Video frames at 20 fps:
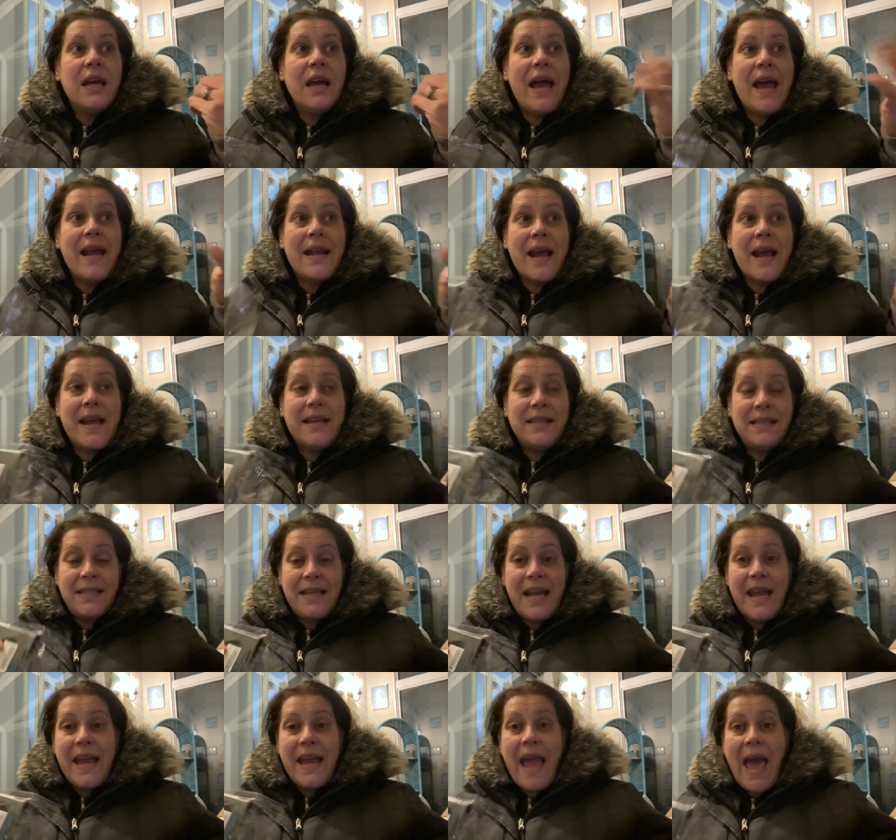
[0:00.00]
and I
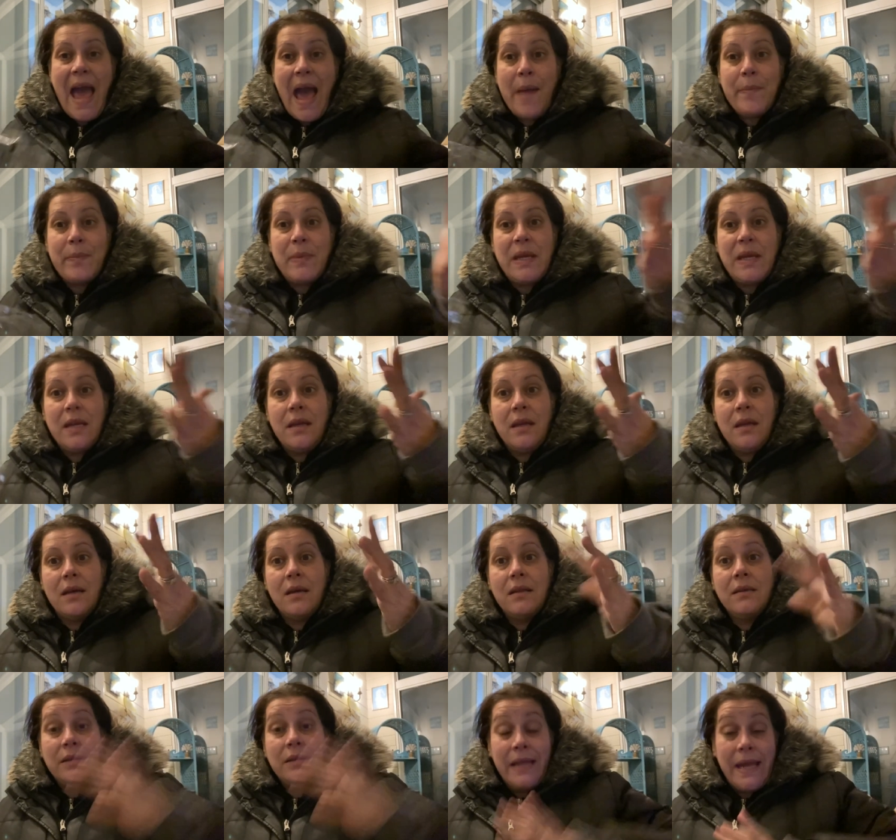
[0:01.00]
say happy
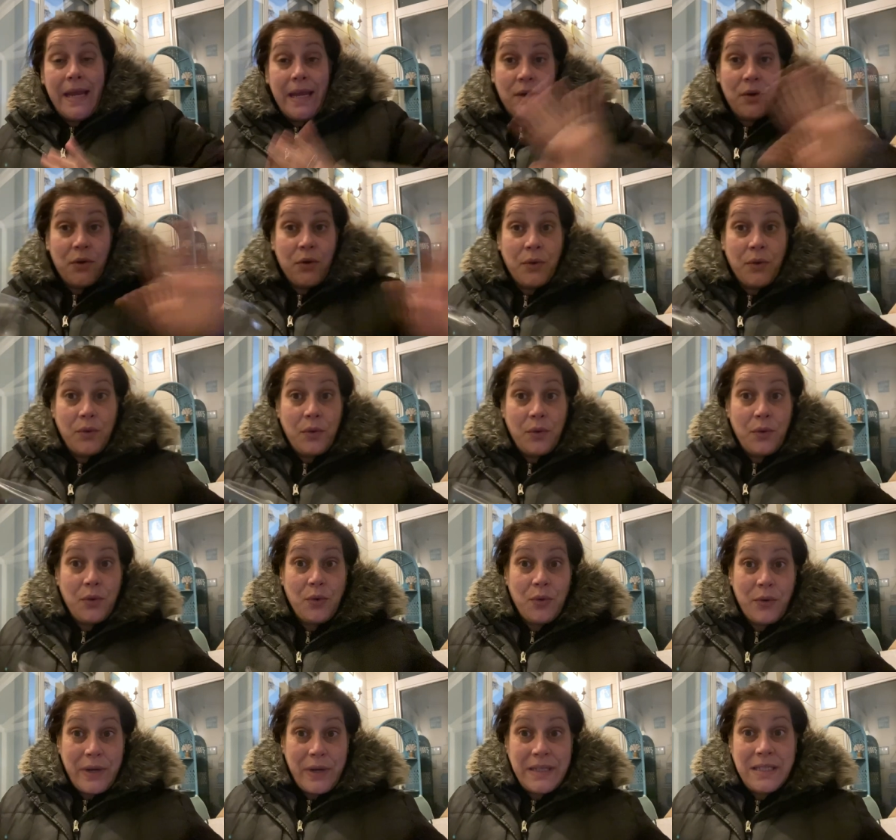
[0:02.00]
late
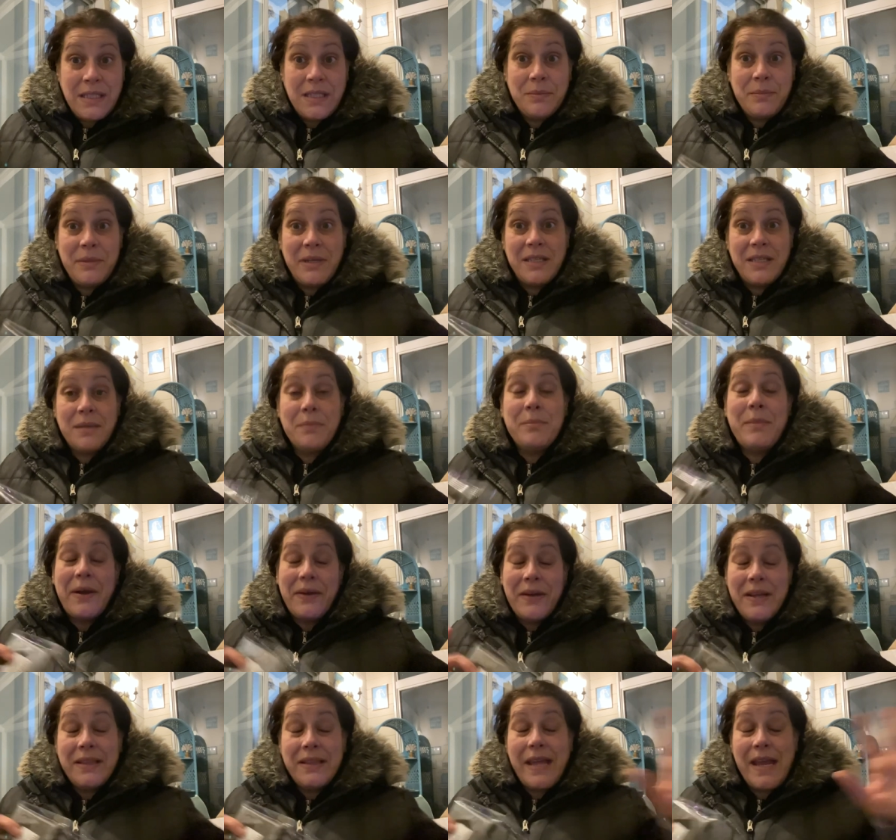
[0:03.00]
Christmas,
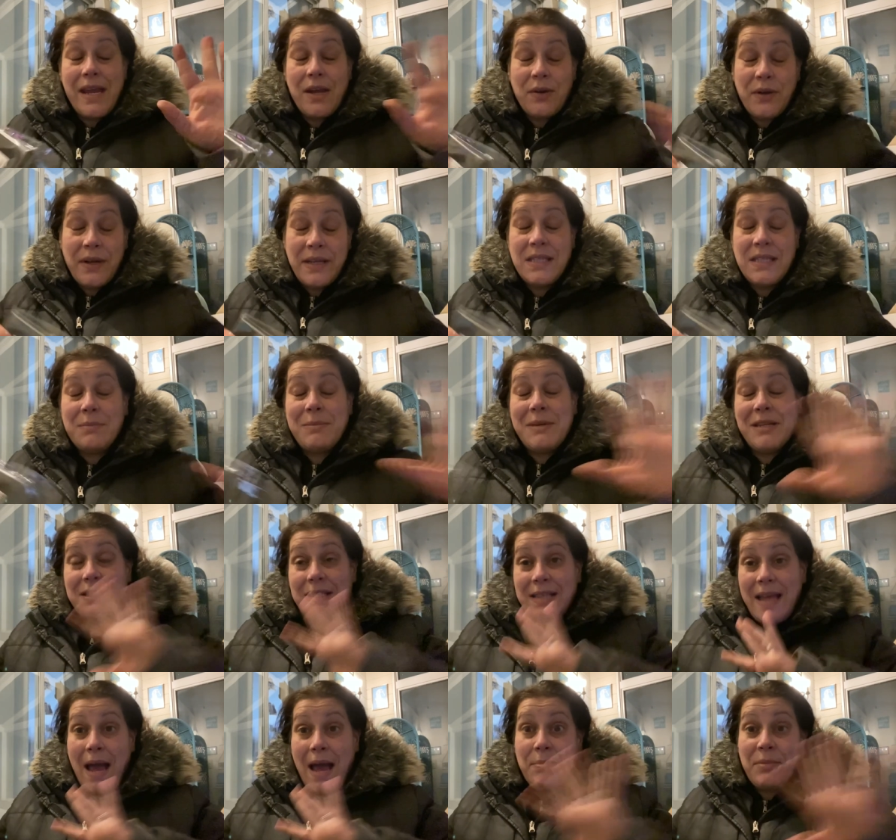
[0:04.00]
Merry late
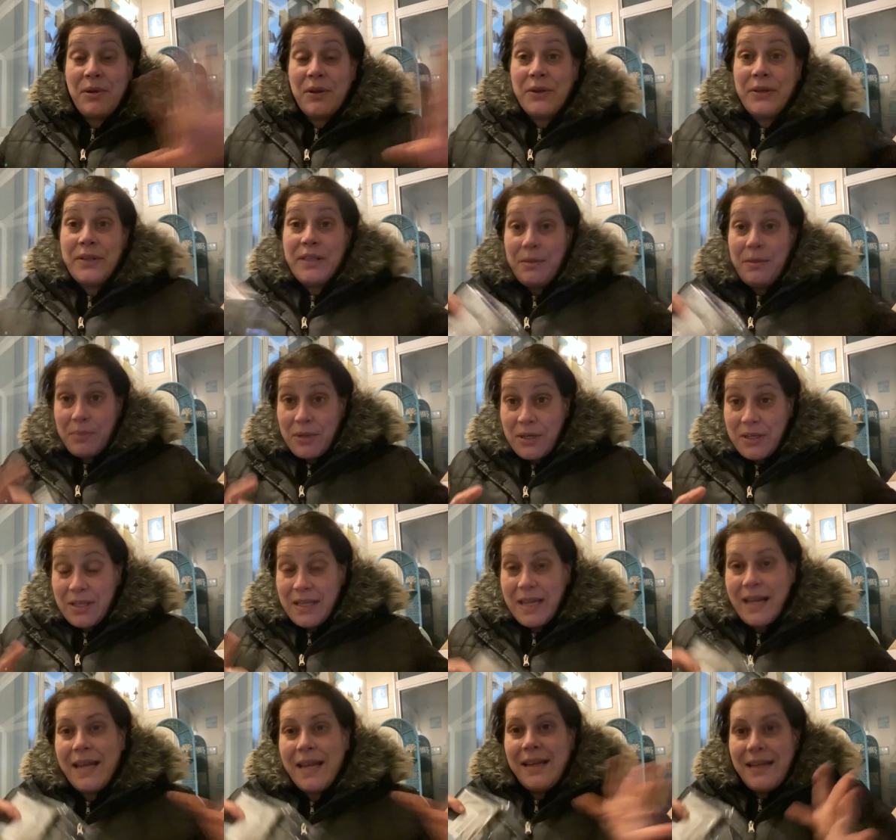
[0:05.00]
Christmas, happy early
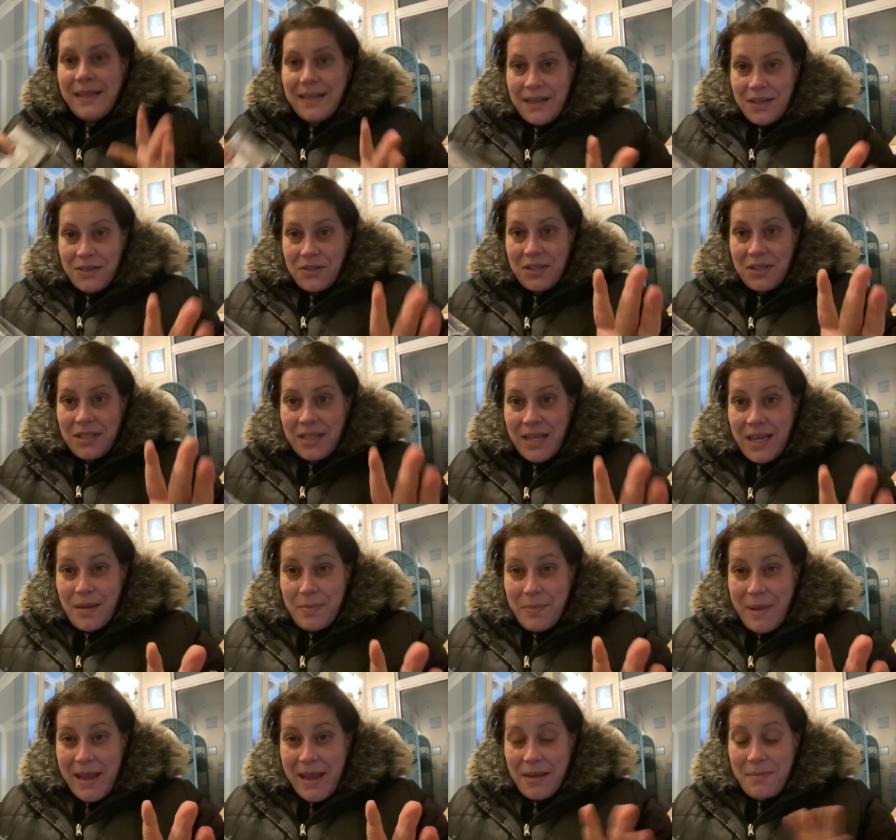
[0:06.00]
birthday, and I just like
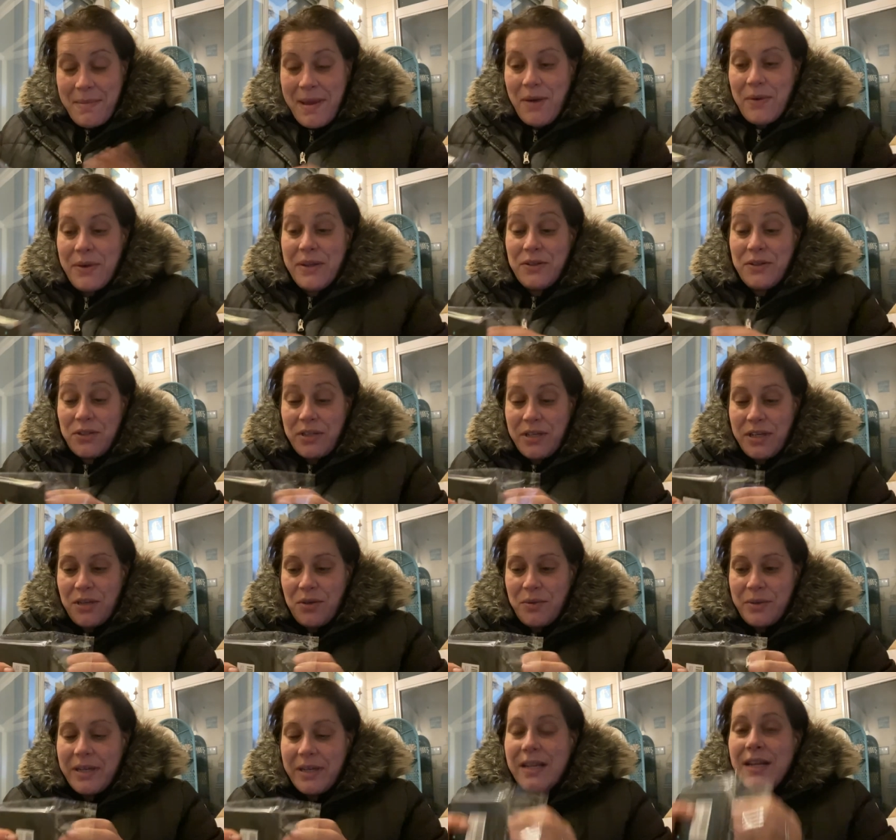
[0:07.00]
bang them out in
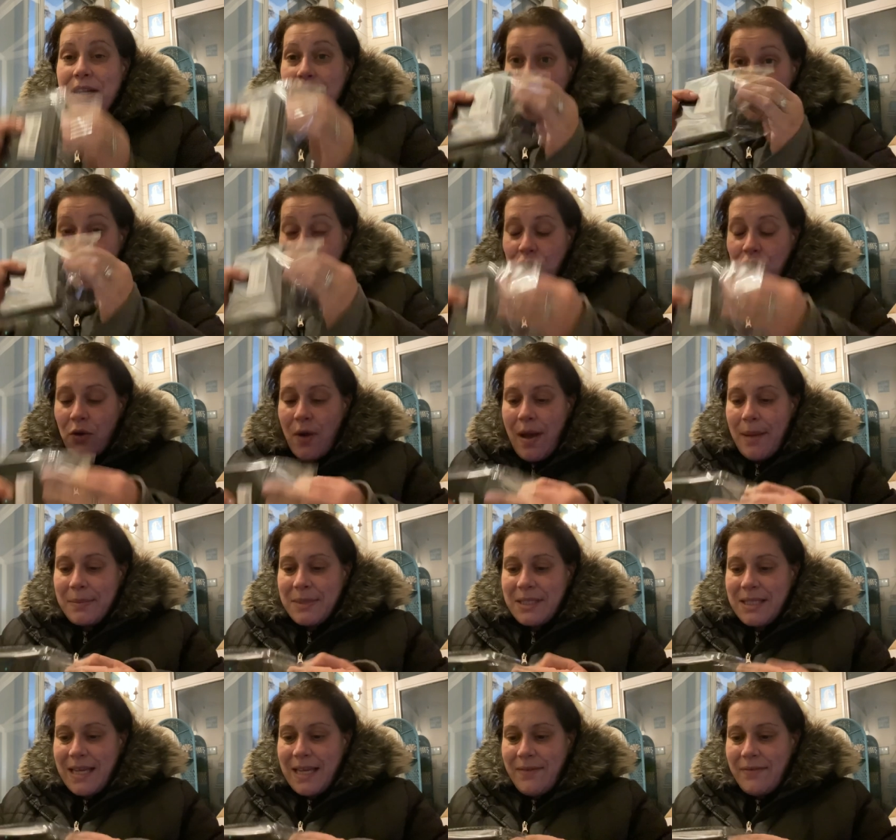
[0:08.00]
January, so I'm
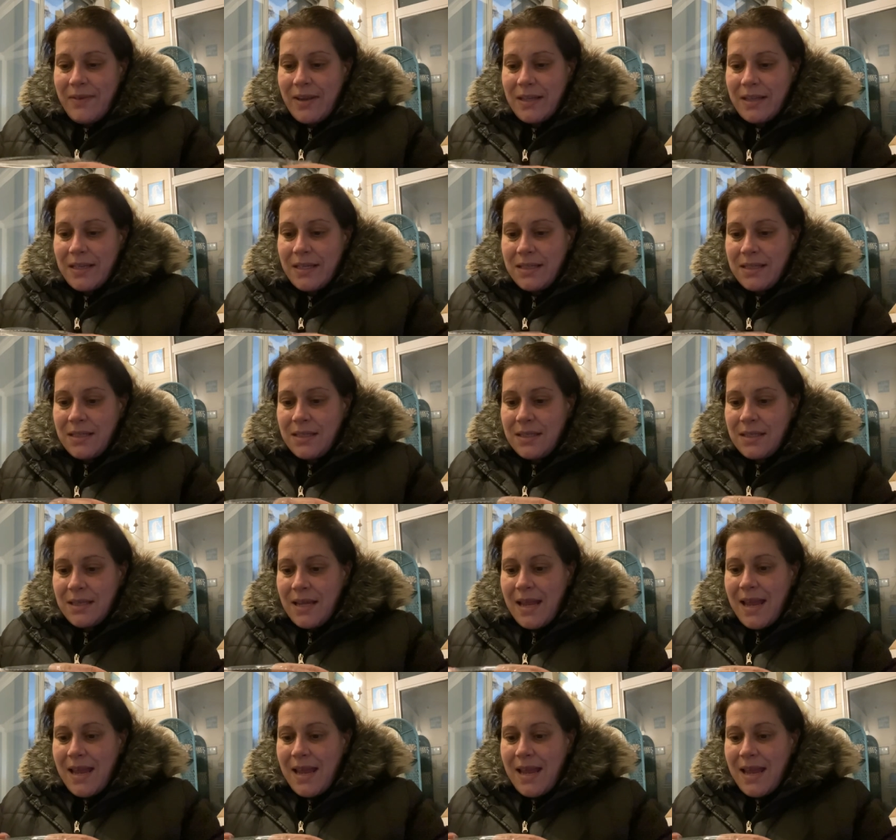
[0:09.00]
saving this,